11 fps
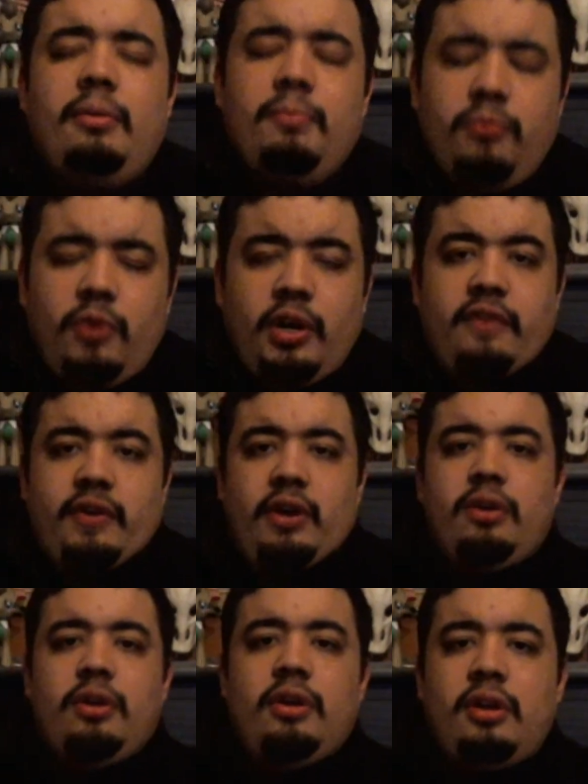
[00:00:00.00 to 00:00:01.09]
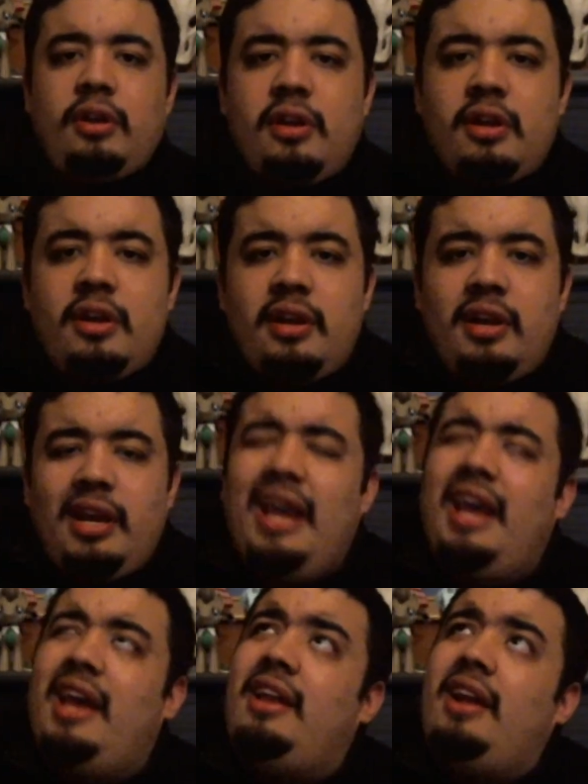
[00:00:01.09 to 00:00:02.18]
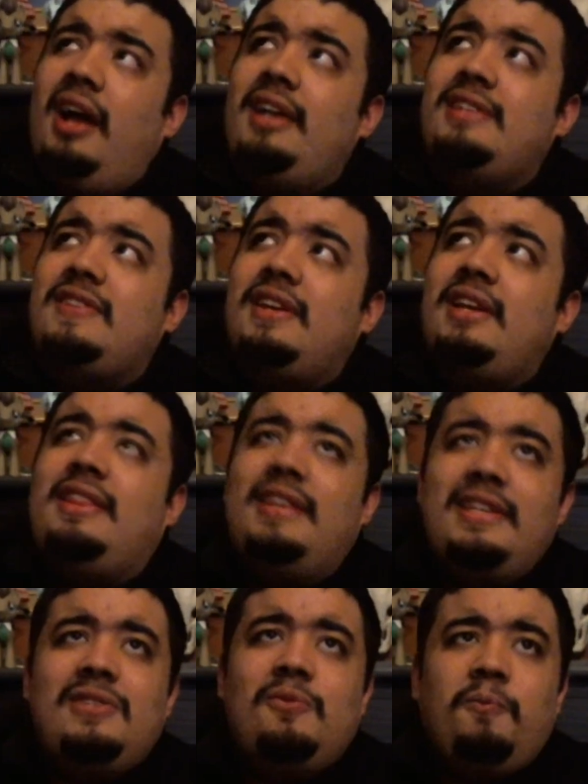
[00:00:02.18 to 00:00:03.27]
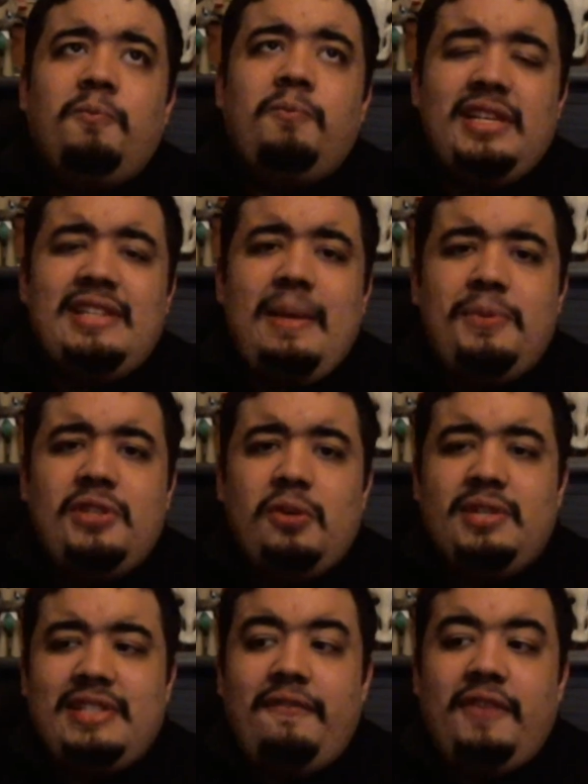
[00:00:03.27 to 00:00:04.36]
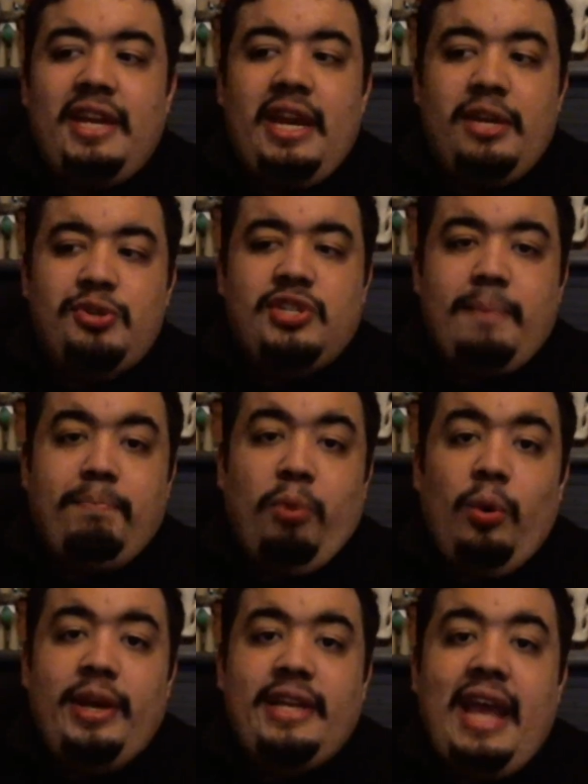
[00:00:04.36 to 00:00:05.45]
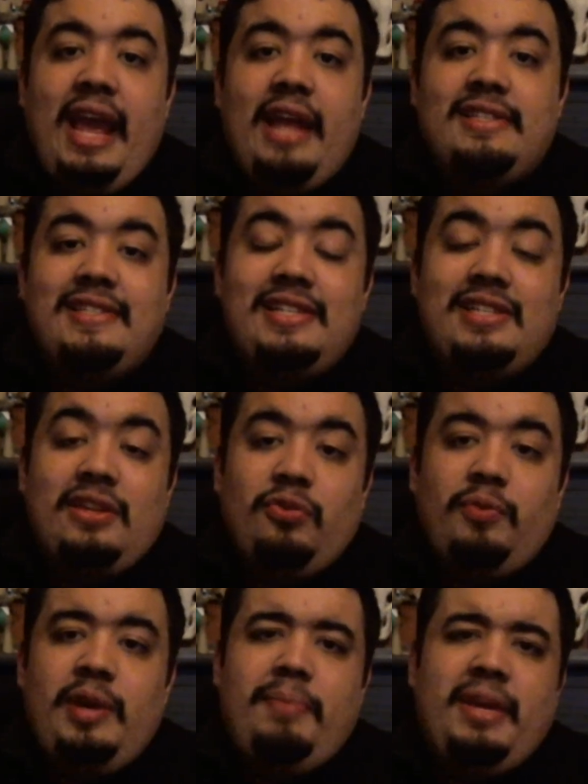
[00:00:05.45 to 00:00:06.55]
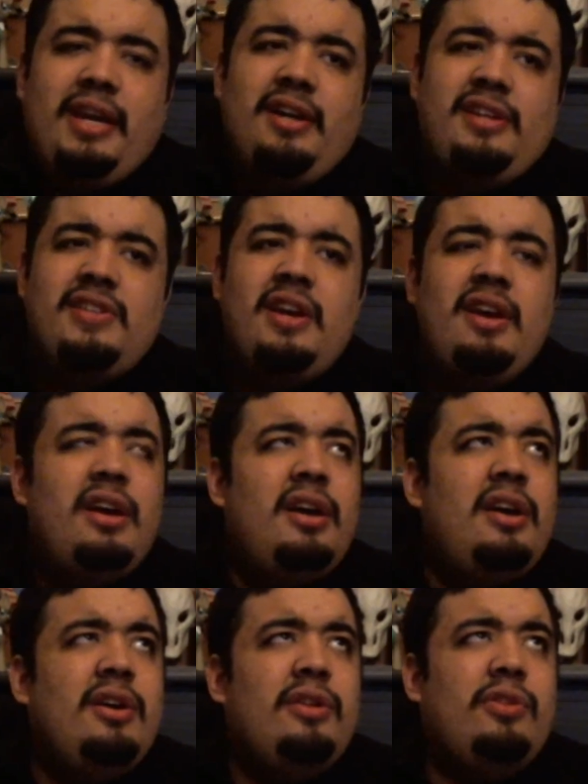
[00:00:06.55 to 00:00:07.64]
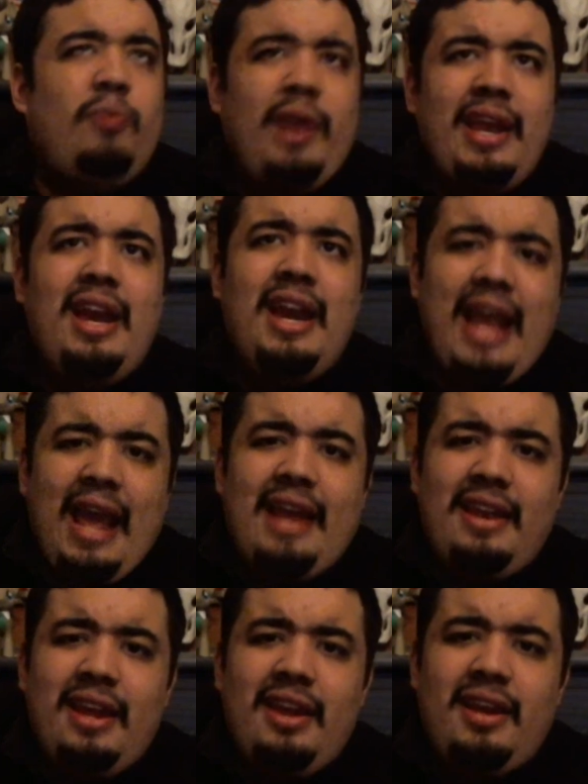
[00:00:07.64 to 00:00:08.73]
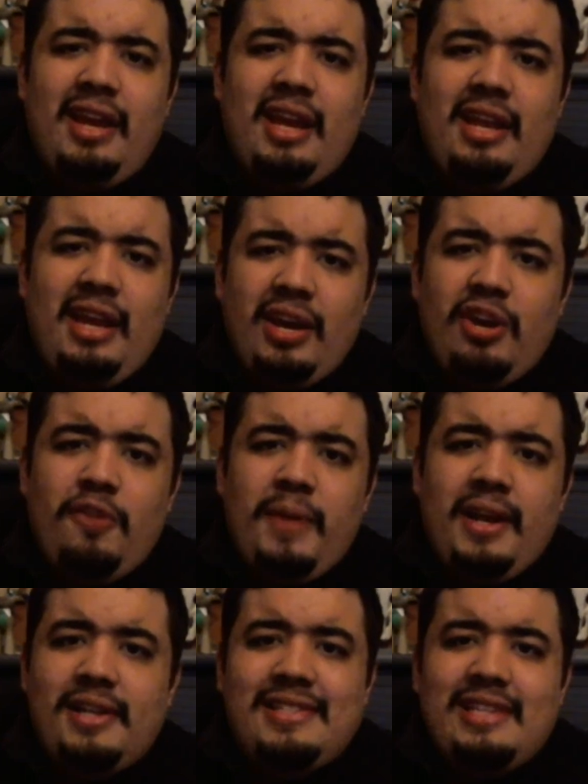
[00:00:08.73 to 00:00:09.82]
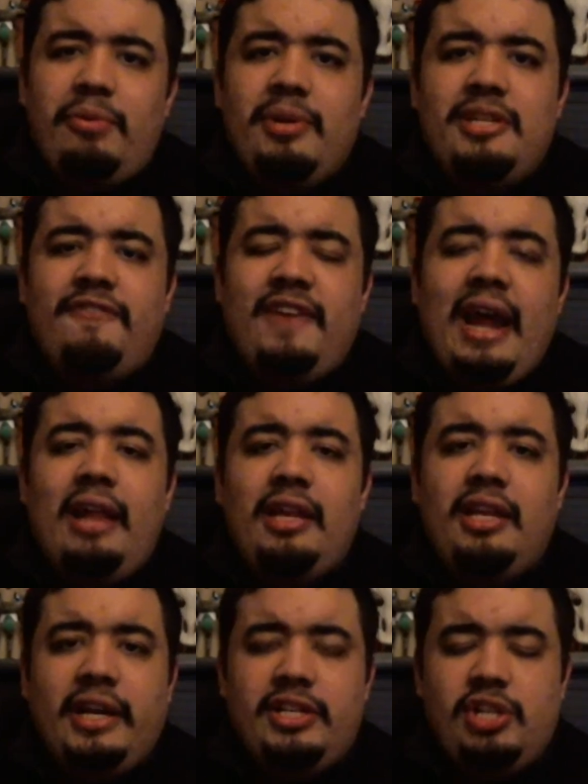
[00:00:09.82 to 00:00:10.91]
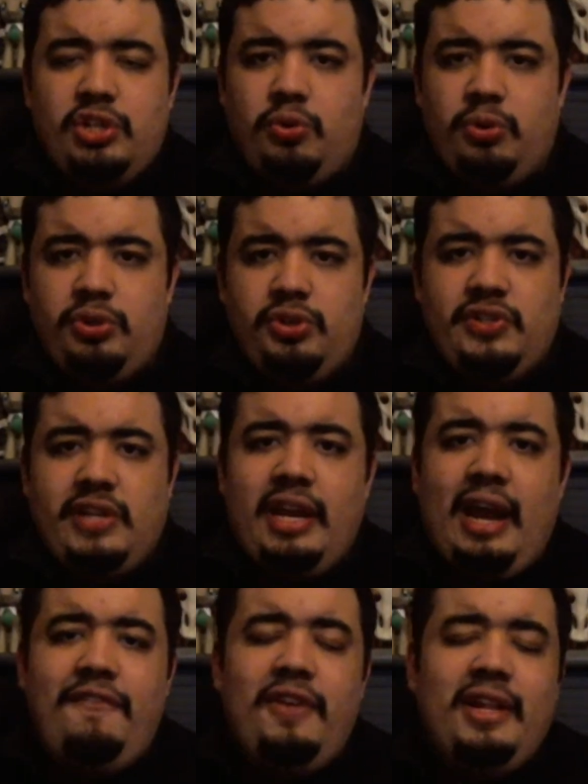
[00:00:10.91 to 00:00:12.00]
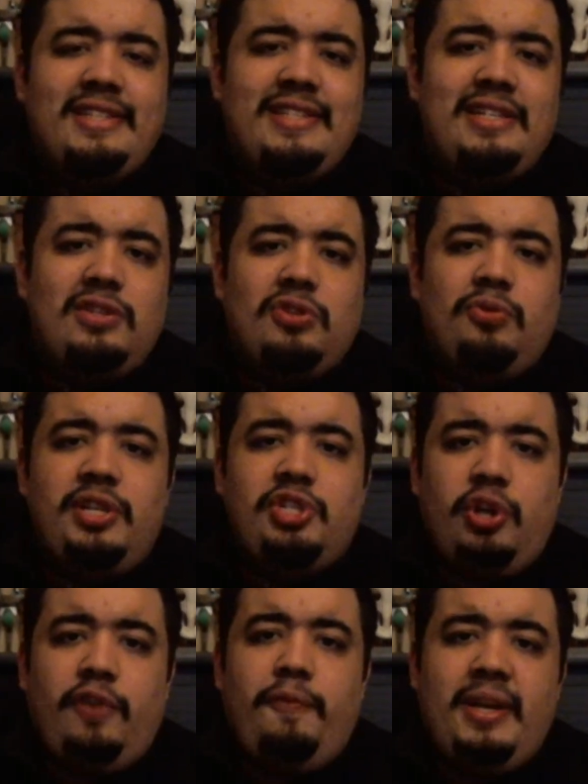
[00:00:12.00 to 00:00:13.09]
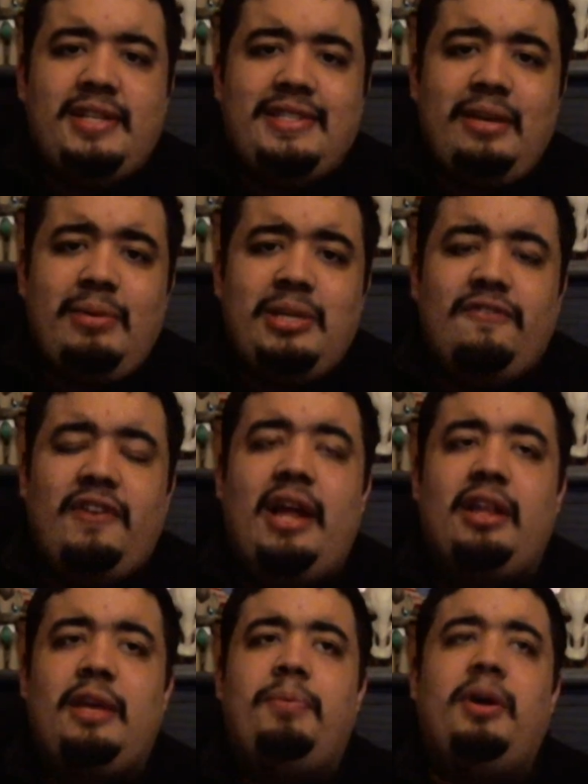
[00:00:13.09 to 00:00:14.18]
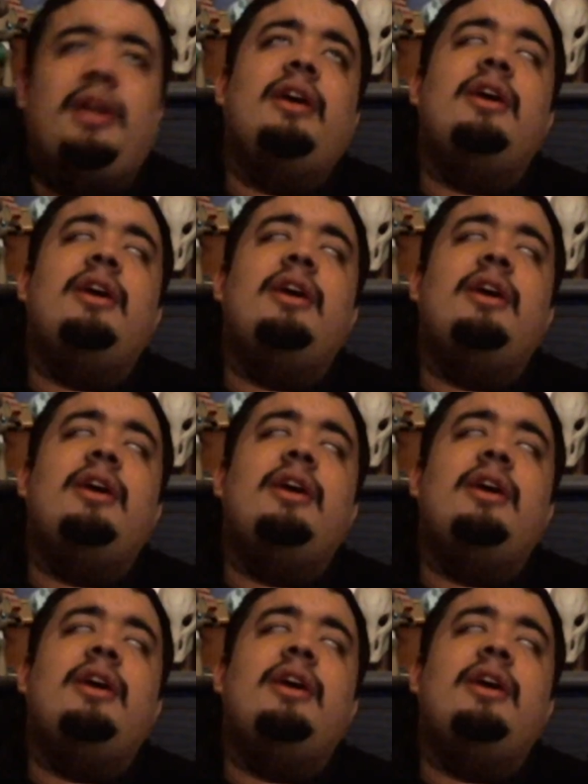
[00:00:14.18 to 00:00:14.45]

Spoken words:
whatever. And honestly, this episode was definitely an interesting point to end Season 3, because the way that it ended, it could have been a series finale, like Josh Scorcher said. I feel like Season 3 should have been a series finale, but